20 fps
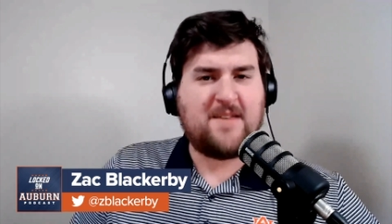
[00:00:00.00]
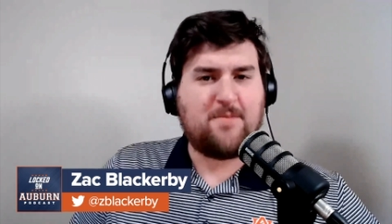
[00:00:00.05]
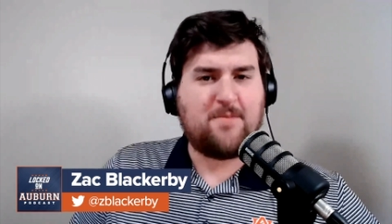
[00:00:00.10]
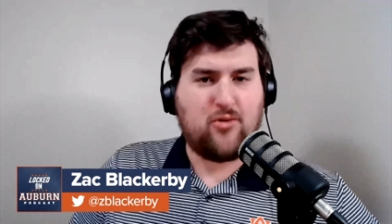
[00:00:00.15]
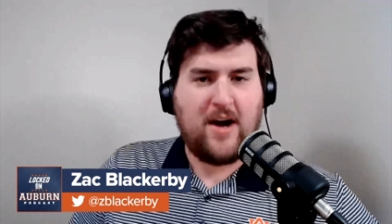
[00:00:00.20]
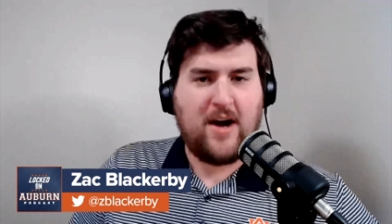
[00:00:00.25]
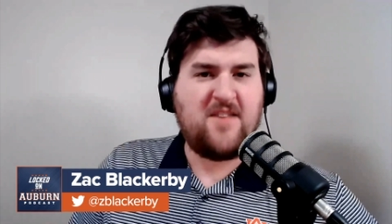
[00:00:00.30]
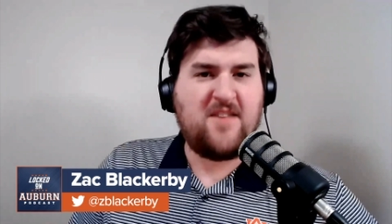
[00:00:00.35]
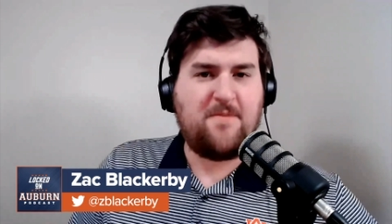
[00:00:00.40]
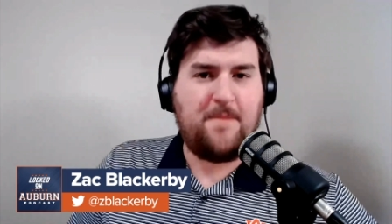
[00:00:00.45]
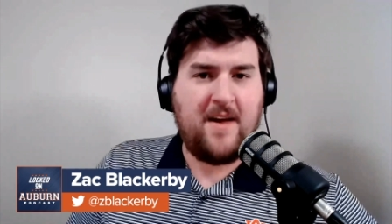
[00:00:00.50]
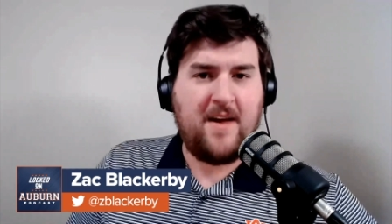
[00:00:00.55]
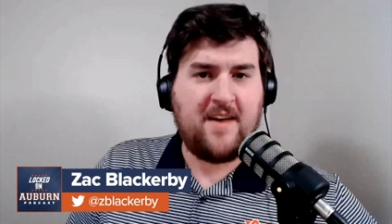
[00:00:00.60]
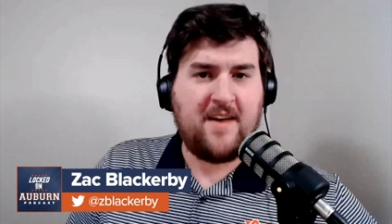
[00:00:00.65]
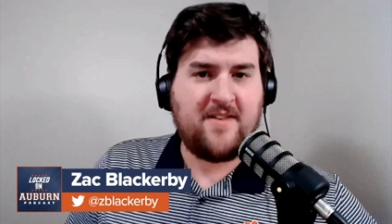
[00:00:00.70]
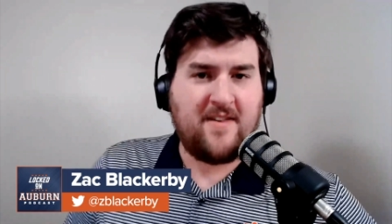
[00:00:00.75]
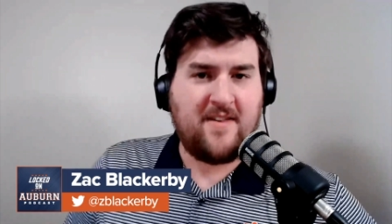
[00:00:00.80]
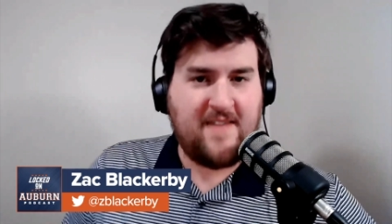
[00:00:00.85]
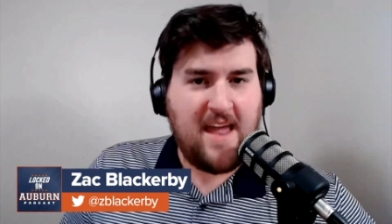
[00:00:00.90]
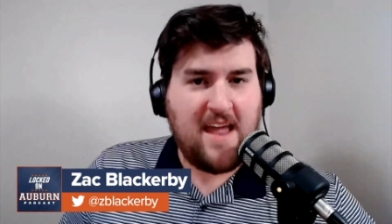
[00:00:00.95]
Prize Picks
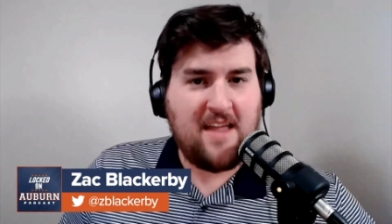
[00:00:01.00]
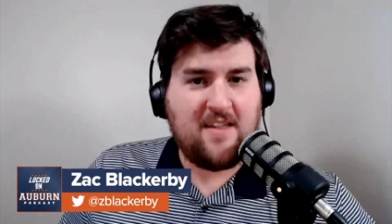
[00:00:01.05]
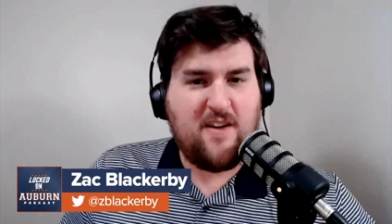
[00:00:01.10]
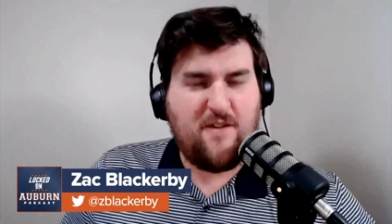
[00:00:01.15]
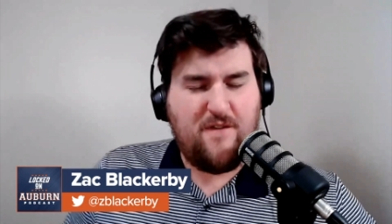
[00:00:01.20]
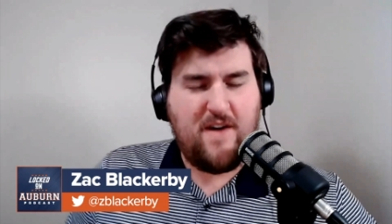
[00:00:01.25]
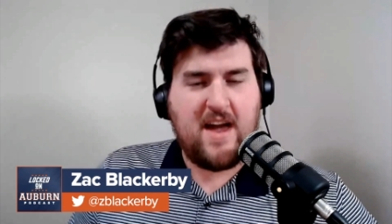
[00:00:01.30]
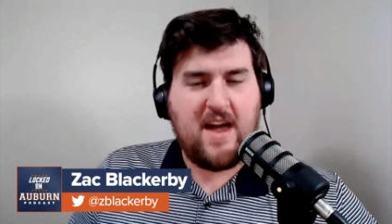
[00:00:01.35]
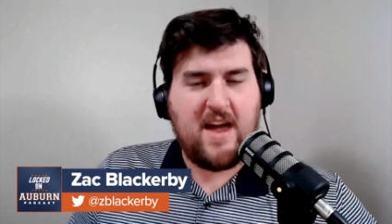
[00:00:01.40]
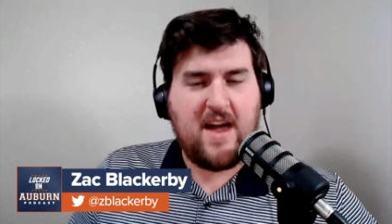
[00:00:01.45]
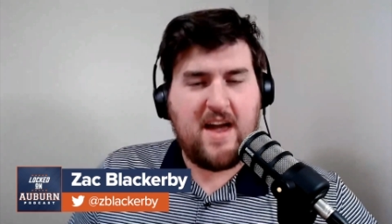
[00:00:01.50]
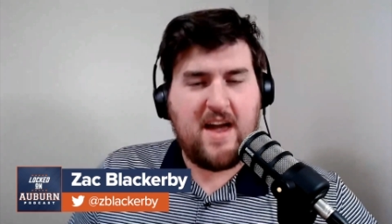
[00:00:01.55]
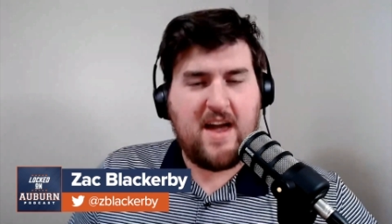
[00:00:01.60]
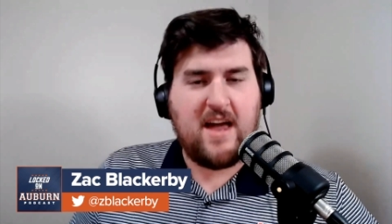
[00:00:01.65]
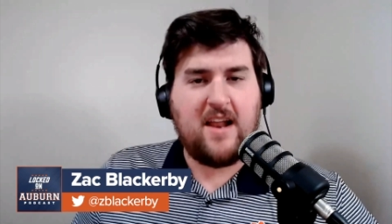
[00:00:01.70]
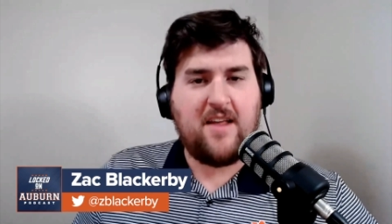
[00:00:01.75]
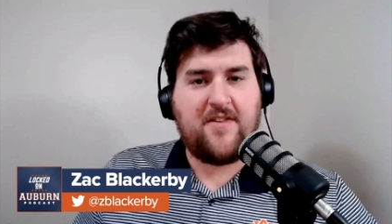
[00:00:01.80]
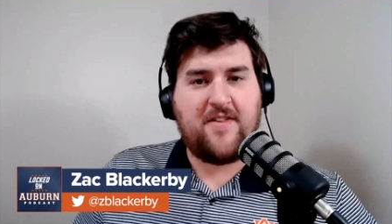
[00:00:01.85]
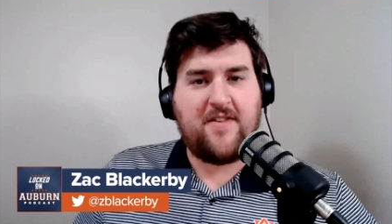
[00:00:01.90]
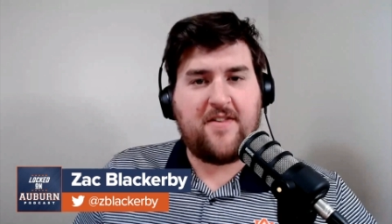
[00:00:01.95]
is daily
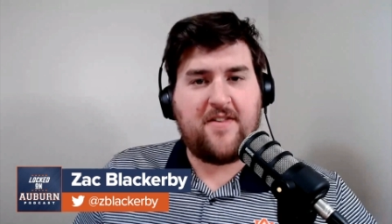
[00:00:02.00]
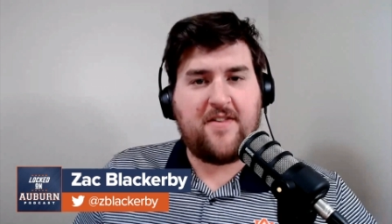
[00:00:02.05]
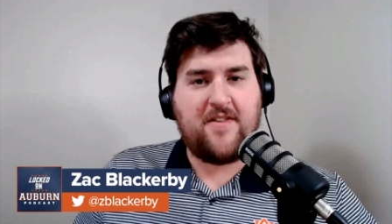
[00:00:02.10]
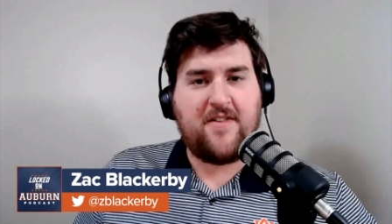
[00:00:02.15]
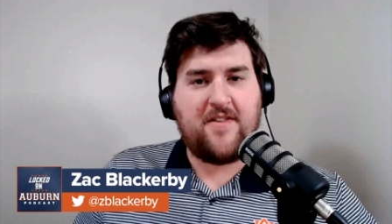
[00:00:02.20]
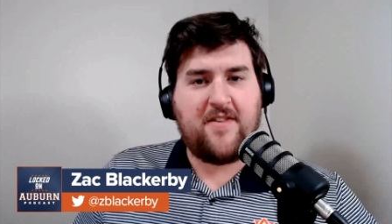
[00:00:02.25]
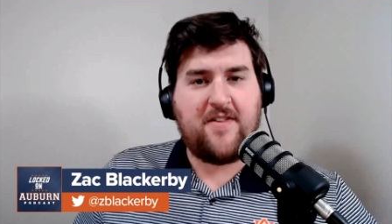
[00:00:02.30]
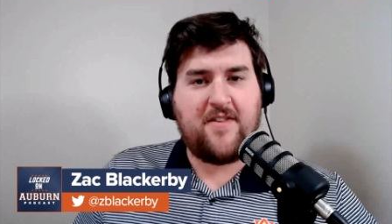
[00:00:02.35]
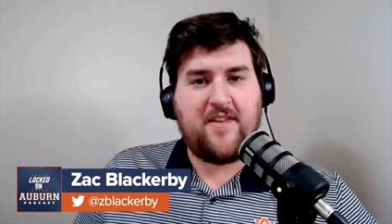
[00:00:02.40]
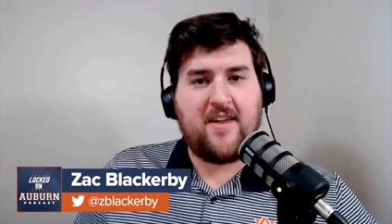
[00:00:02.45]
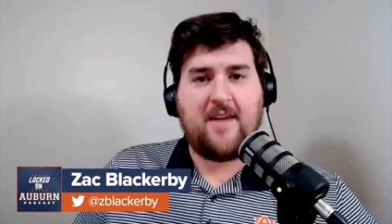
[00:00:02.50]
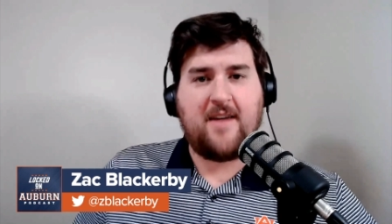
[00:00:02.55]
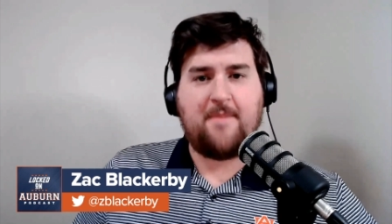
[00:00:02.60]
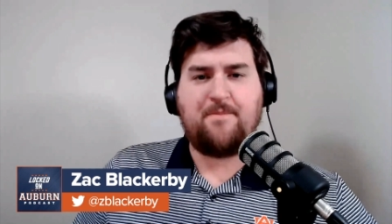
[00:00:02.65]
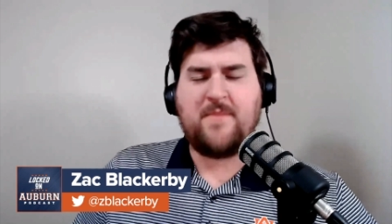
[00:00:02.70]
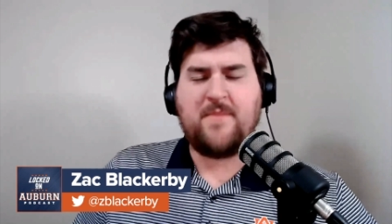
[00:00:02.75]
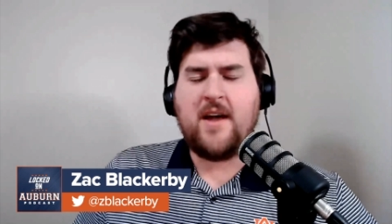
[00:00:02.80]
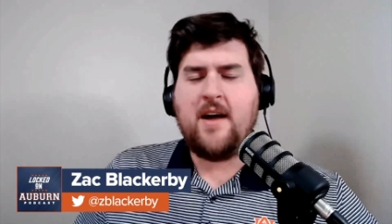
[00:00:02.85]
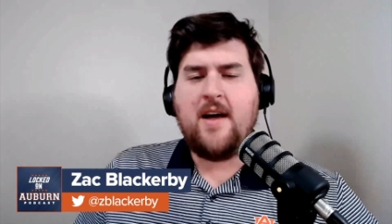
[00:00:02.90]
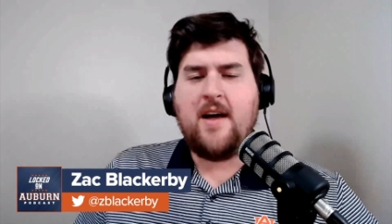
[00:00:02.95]
fantasy made
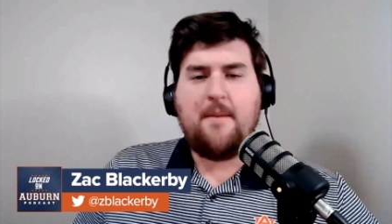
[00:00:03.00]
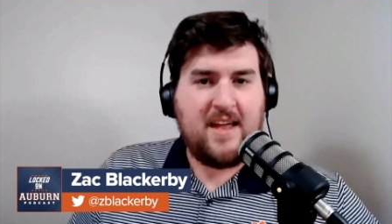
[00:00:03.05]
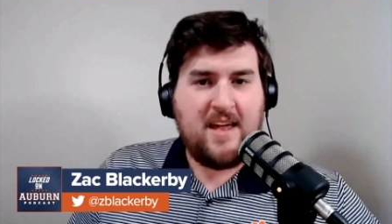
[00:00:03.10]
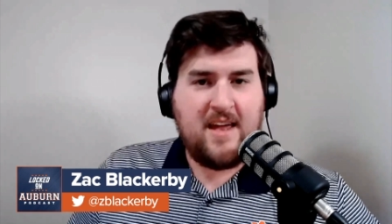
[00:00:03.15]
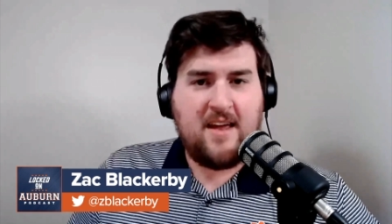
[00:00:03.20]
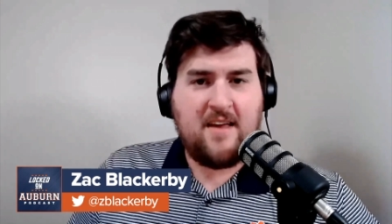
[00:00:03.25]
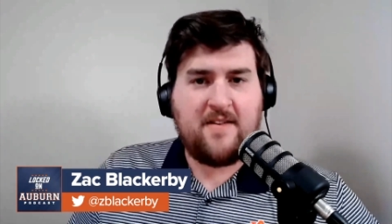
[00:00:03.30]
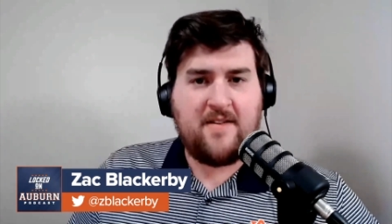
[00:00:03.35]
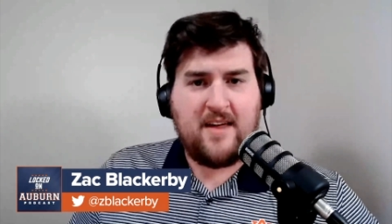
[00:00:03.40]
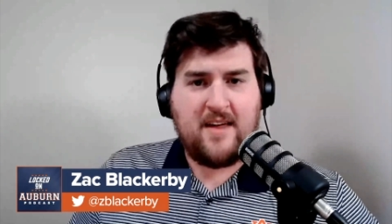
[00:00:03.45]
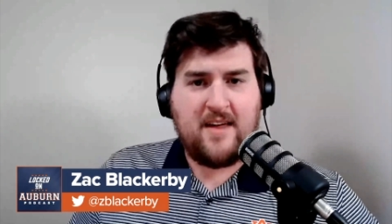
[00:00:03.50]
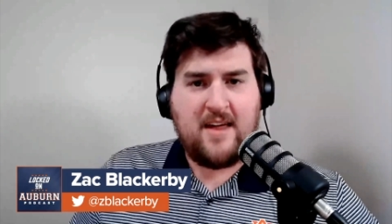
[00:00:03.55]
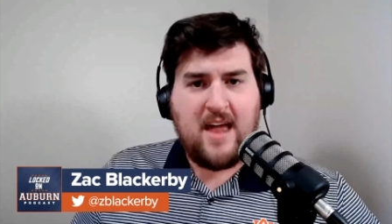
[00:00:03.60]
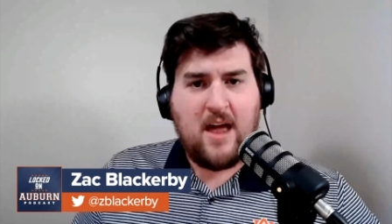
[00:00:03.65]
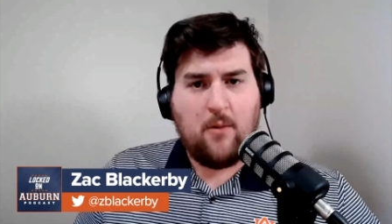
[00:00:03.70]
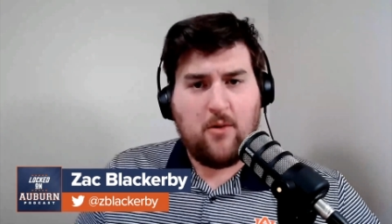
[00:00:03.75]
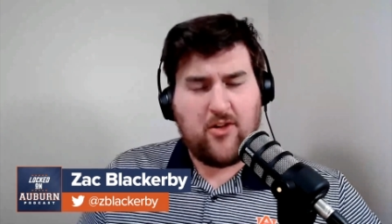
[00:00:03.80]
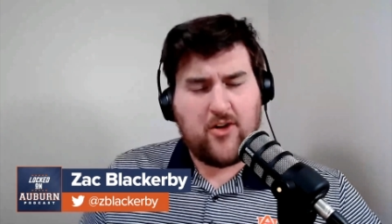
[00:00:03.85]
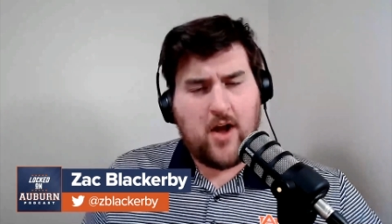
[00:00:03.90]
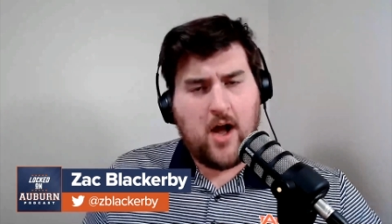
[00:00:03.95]
easy. And with college
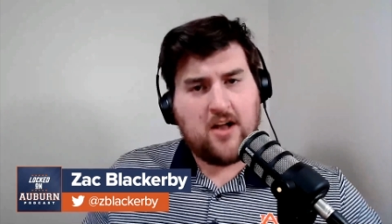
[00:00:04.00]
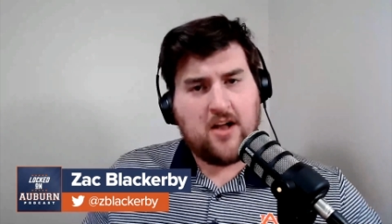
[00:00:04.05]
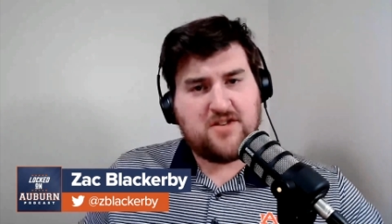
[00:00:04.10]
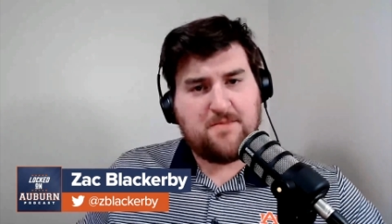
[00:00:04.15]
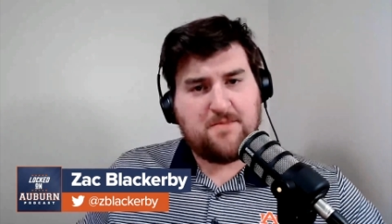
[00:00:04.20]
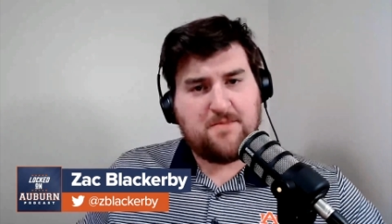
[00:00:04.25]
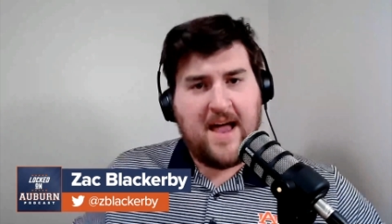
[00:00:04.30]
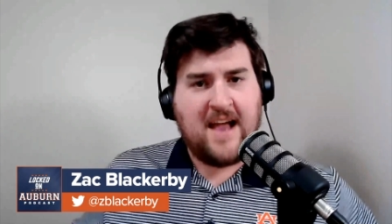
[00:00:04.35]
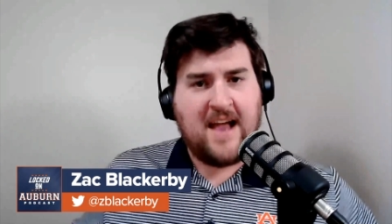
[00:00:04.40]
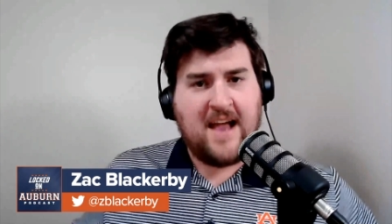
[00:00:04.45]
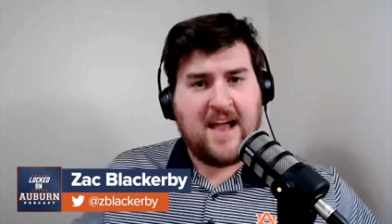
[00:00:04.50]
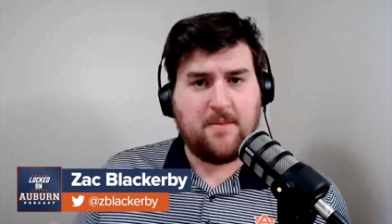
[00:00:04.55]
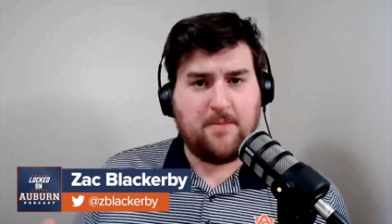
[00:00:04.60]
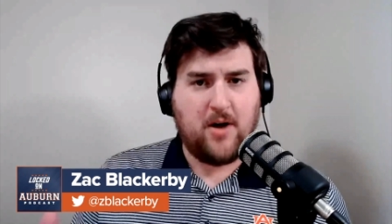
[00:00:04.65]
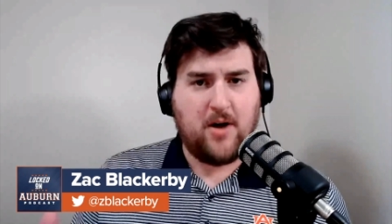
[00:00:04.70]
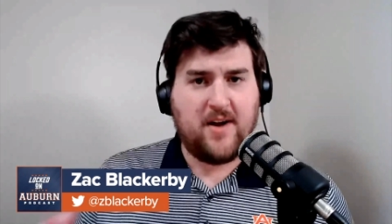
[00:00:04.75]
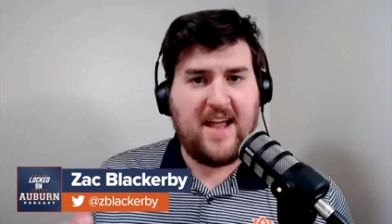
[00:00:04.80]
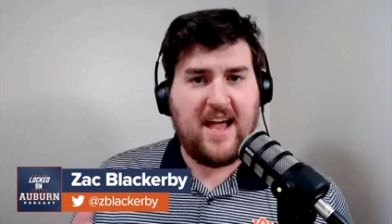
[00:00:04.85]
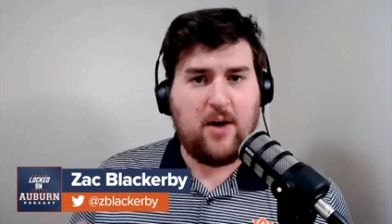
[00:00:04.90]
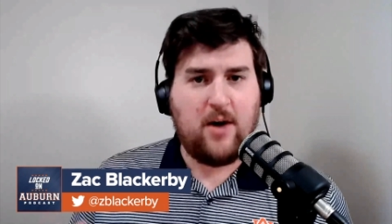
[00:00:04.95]
basketball now in
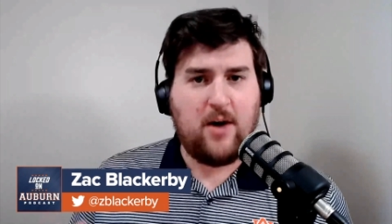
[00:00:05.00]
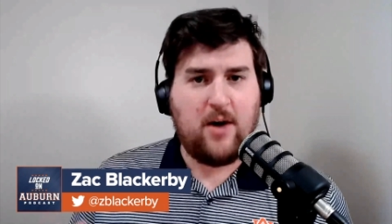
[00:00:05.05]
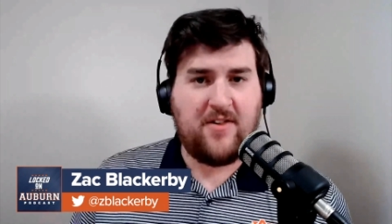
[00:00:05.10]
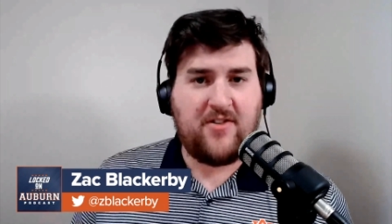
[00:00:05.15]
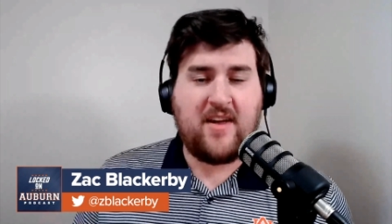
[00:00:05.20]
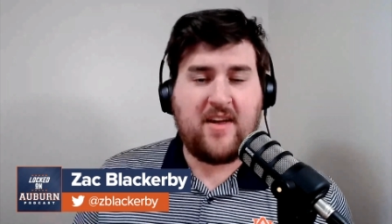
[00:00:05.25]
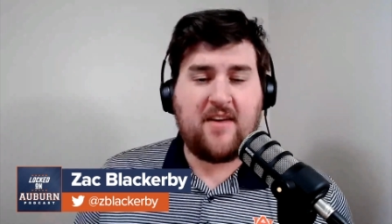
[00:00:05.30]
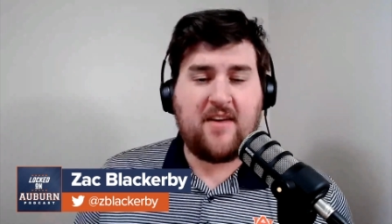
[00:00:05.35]
season,